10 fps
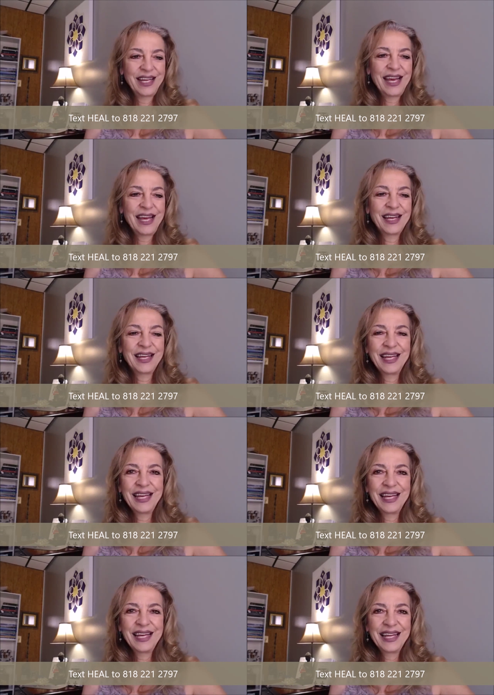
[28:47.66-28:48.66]

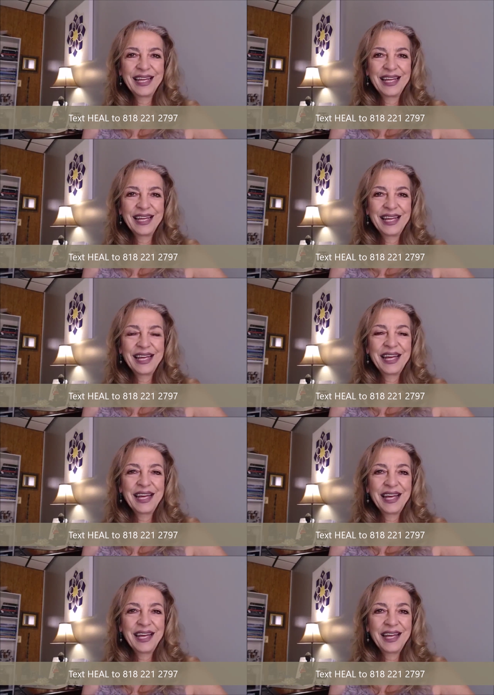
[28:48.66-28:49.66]

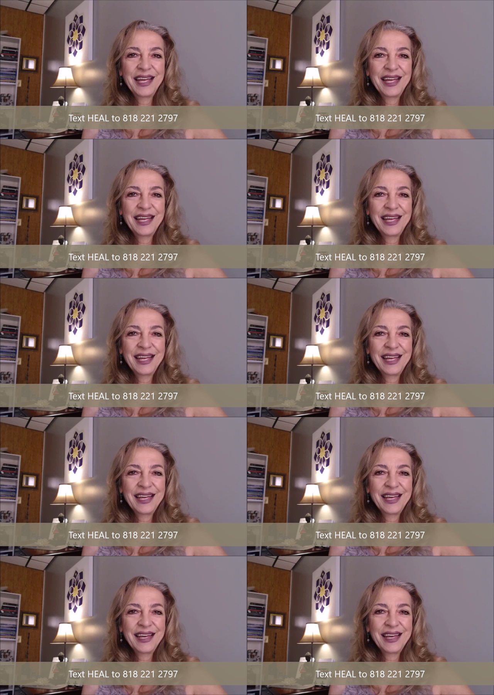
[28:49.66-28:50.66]

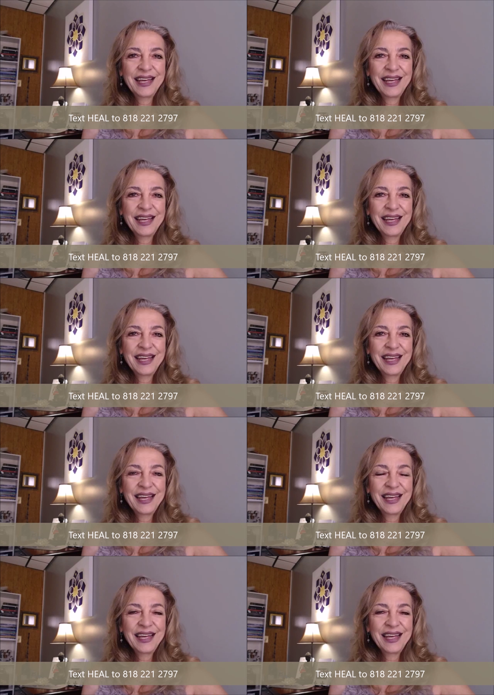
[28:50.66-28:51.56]
No one is speaking in this clip.